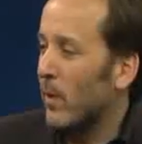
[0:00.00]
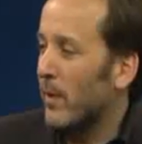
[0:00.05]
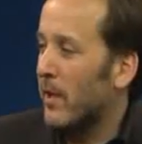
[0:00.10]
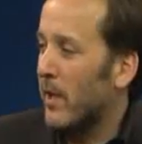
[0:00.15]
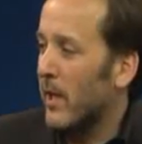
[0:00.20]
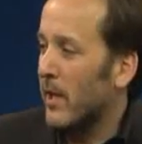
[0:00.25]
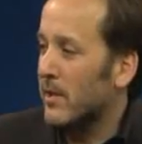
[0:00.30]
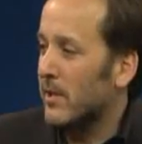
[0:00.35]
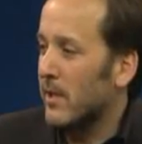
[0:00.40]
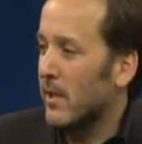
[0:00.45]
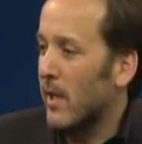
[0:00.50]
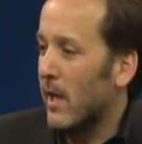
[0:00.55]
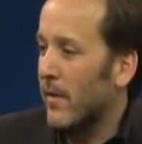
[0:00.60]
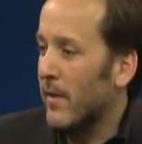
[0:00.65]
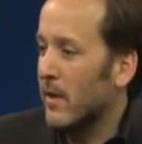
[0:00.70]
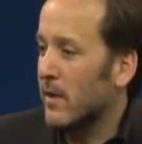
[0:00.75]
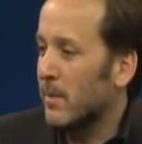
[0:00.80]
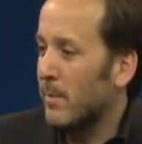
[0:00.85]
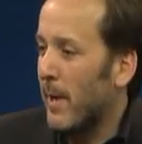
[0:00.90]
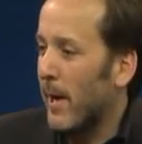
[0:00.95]
with kids today
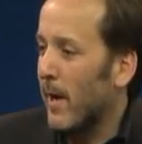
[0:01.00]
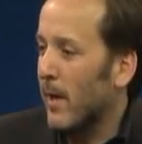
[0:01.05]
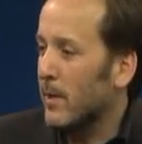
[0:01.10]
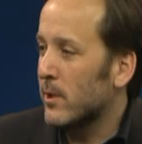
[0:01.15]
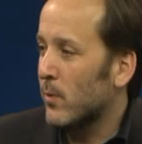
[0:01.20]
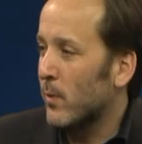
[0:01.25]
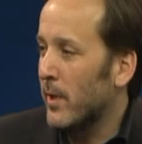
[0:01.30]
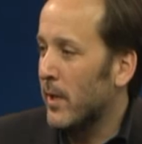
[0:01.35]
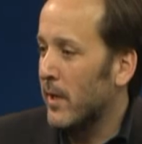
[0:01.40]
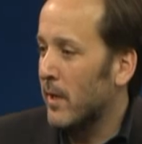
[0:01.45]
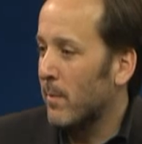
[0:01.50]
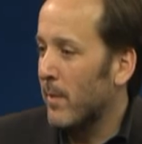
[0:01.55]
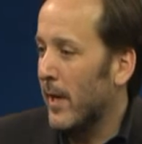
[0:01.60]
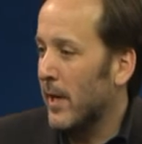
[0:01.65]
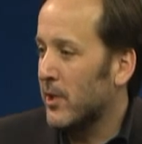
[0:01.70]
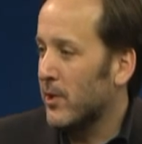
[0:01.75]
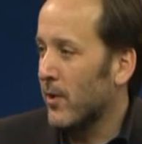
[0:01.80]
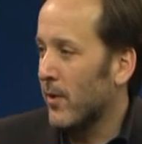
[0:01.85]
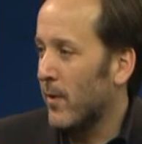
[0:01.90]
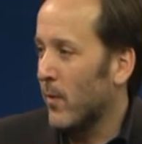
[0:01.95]
that as parents we need to
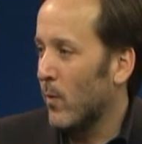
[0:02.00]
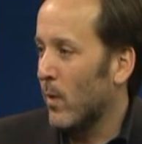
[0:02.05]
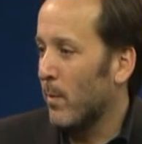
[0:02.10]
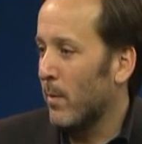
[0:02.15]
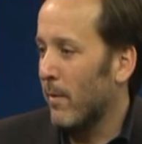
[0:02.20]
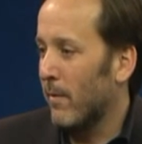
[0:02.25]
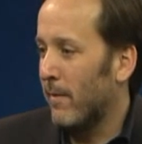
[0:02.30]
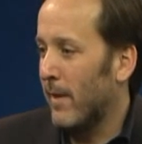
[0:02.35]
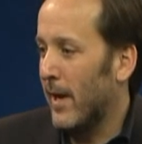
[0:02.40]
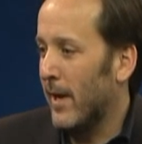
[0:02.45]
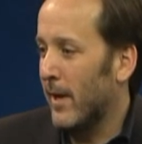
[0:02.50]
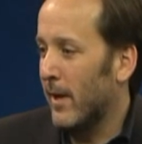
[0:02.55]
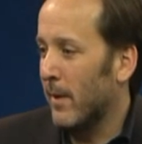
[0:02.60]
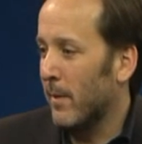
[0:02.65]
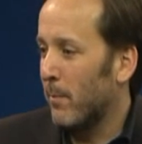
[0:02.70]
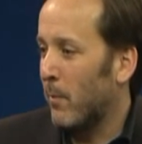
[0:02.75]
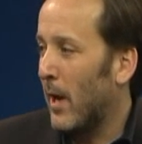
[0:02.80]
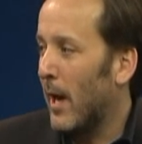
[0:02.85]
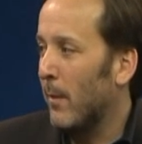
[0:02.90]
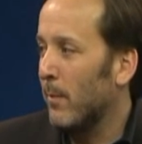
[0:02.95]
make sure that we're providing
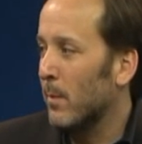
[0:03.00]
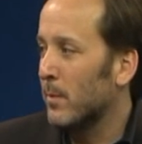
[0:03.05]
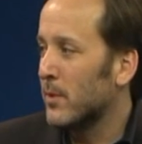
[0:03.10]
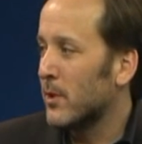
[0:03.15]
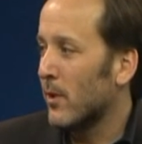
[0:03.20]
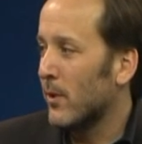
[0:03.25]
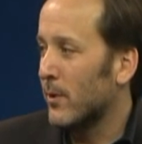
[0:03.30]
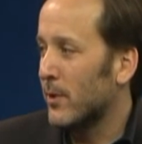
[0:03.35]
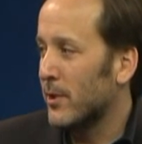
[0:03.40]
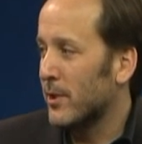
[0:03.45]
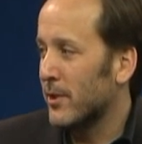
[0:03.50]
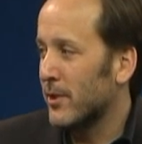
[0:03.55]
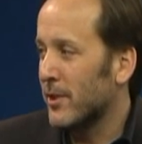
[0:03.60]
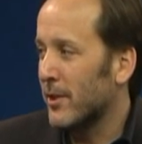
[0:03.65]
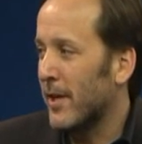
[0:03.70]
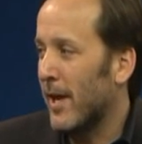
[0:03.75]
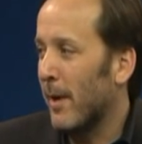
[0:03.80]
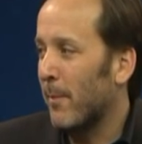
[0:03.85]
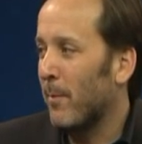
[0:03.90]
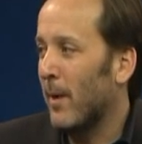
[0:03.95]
problem solutions
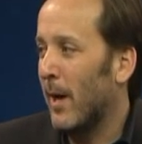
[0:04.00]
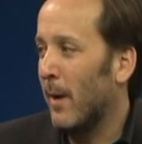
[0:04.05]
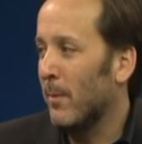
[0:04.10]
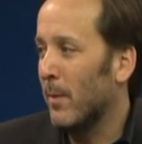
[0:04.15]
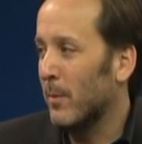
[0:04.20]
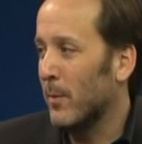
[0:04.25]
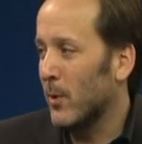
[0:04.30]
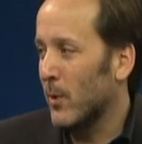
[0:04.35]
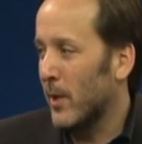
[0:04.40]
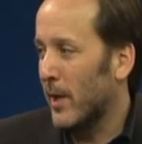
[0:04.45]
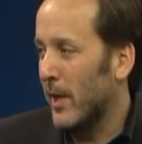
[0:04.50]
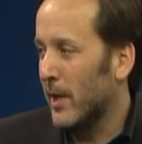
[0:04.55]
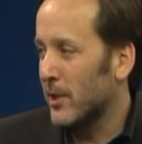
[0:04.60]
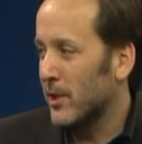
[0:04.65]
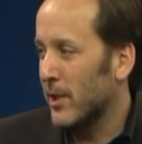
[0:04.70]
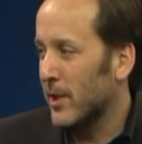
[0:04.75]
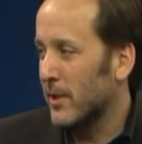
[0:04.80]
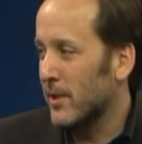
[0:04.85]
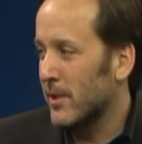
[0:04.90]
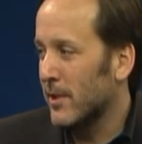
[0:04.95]
and not problem
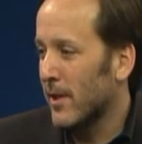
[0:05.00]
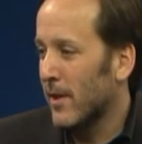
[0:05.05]
creations.